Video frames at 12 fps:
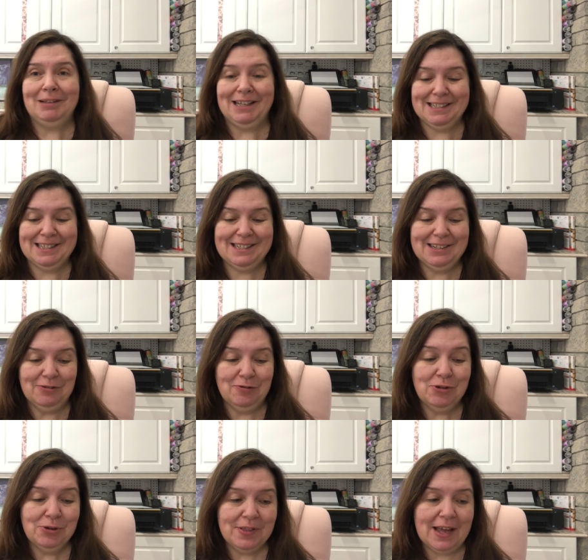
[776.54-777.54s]
plastic
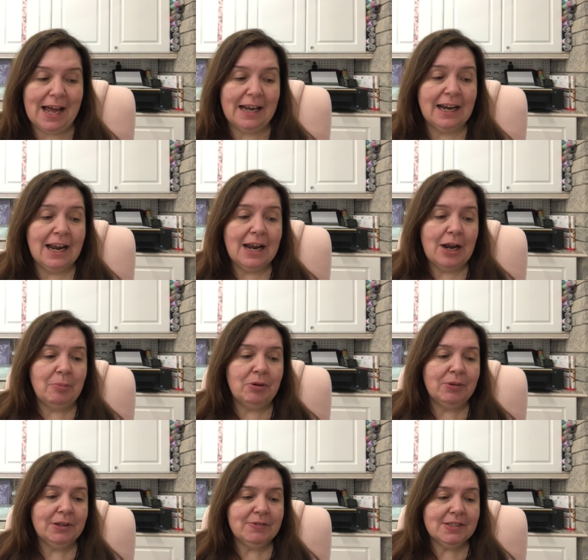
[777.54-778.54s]
for that.
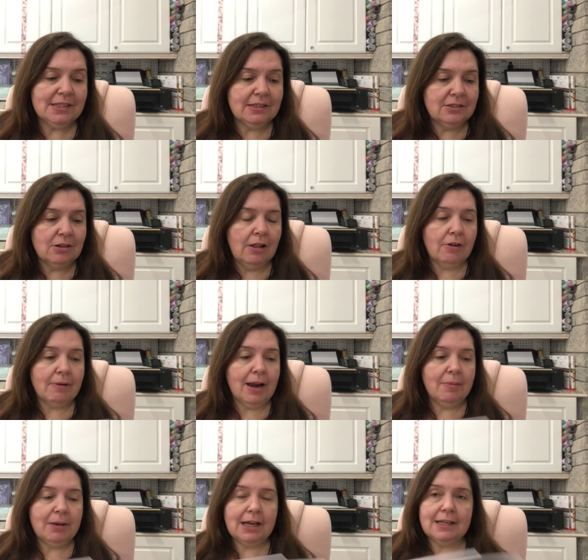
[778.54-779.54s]
But when I was at
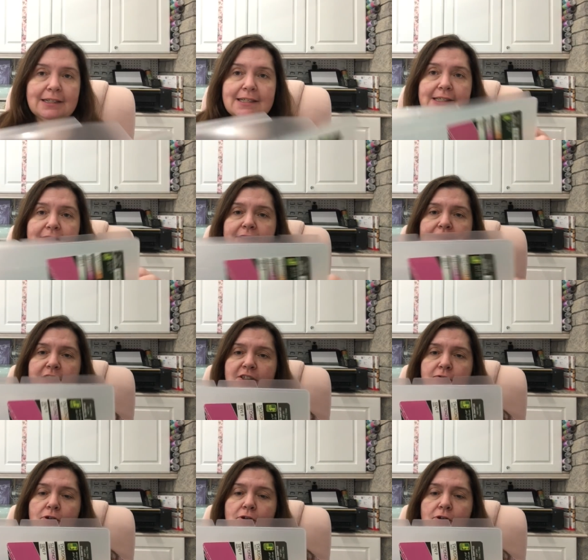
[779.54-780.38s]
Dollarama and I saw this